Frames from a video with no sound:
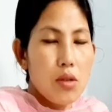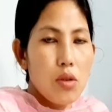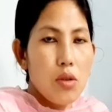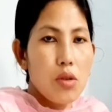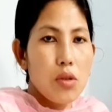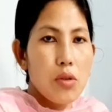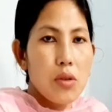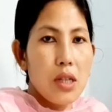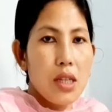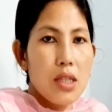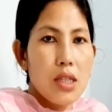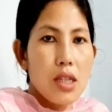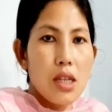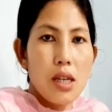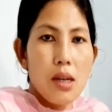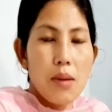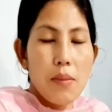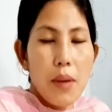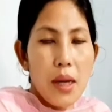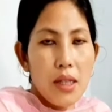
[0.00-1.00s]
or you can
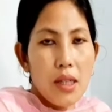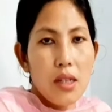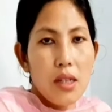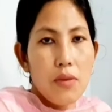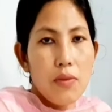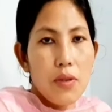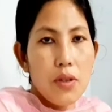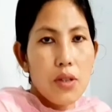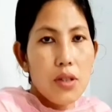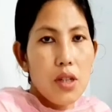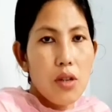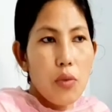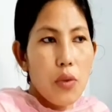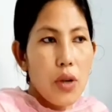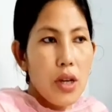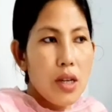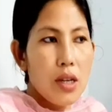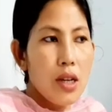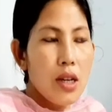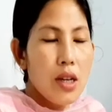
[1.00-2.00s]
say a binary fission,
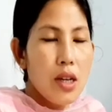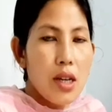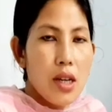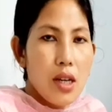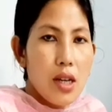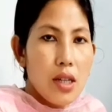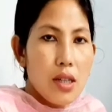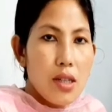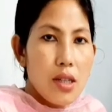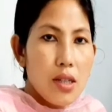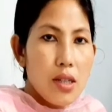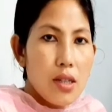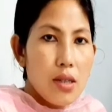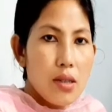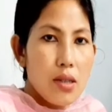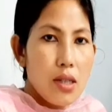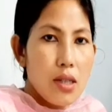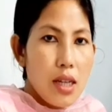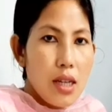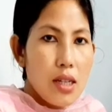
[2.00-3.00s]
where
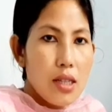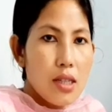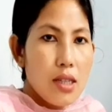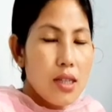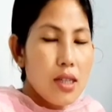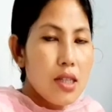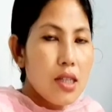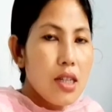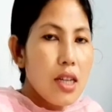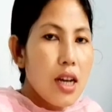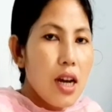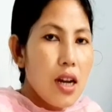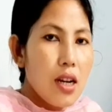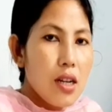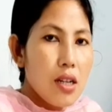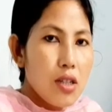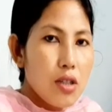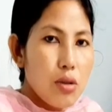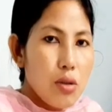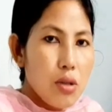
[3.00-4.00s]
the cell, since they
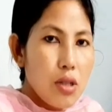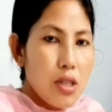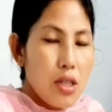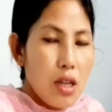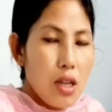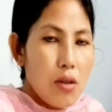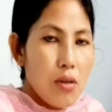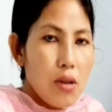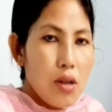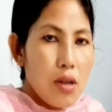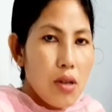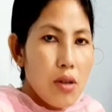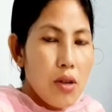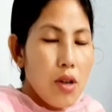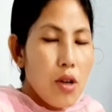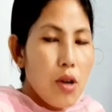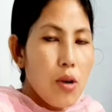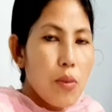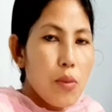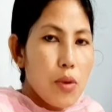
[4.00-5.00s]
are a unicellular
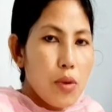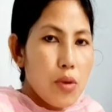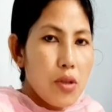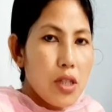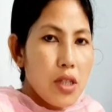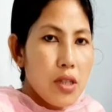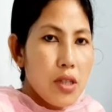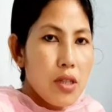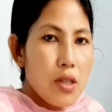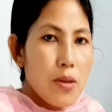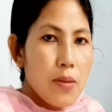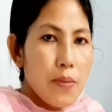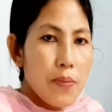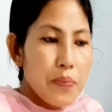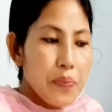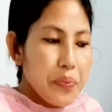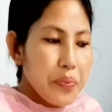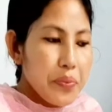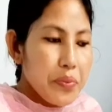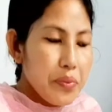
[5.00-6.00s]
protist,
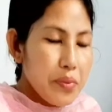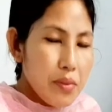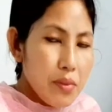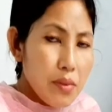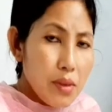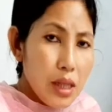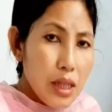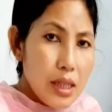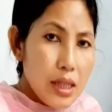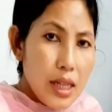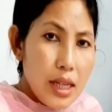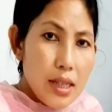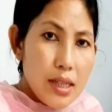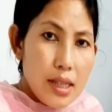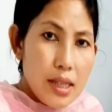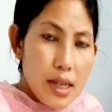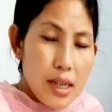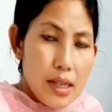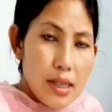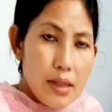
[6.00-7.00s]
their
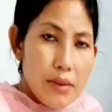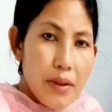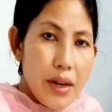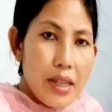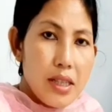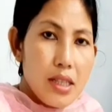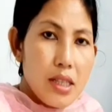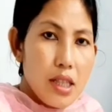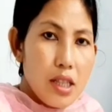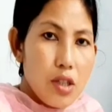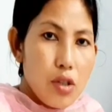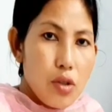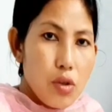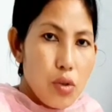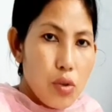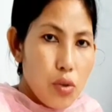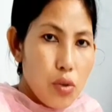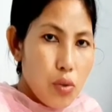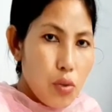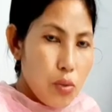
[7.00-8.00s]
cell divides
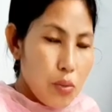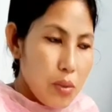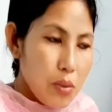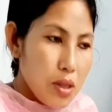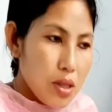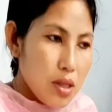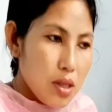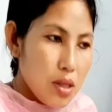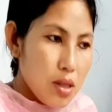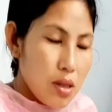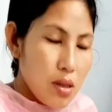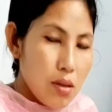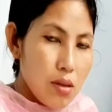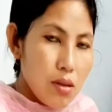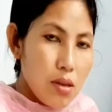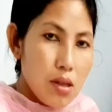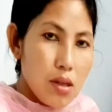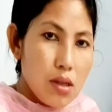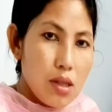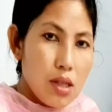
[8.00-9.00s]
into two, means
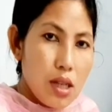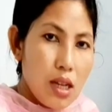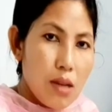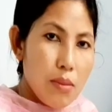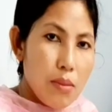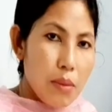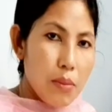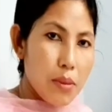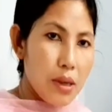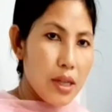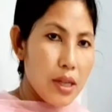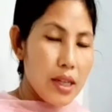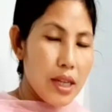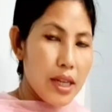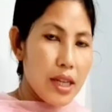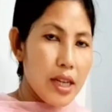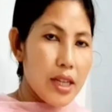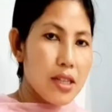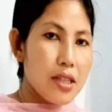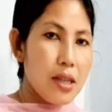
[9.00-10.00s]
the cell membrane,
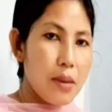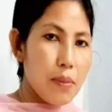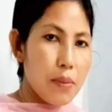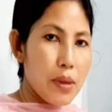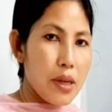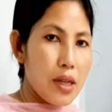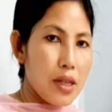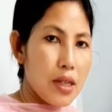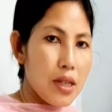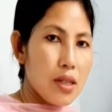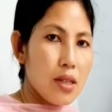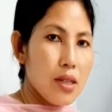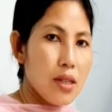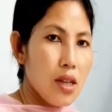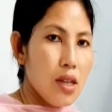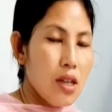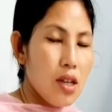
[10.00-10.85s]
they get separated.